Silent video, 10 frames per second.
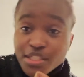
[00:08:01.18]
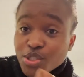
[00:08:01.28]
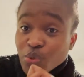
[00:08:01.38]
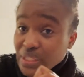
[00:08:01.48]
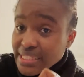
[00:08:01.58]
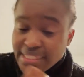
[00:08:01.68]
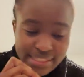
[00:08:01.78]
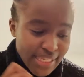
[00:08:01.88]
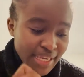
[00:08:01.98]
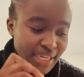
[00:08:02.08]
it
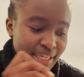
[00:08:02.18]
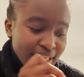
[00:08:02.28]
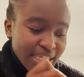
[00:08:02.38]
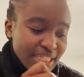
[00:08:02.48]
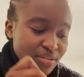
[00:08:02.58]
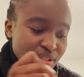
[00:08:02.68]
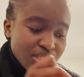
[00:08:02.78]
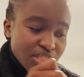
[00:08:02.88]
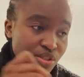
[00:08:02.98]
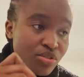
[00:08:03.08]
quits, and I'll
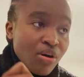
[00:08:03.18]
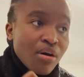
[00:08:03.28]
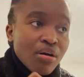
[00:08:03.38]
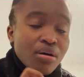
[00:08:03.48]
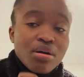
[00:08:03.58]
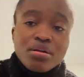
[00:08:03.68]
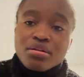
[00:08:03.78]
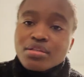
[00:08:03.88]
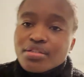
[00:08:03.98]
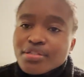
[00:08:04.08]
see you all
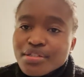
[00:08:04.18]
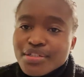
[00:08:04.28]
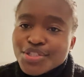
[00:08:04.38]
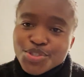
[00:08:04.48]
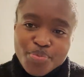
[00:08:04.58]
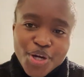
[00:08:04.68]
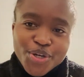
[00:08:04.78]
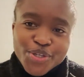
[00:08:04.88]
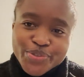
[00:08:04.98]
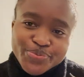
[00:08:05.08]

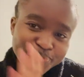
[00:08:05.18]
tomorrow.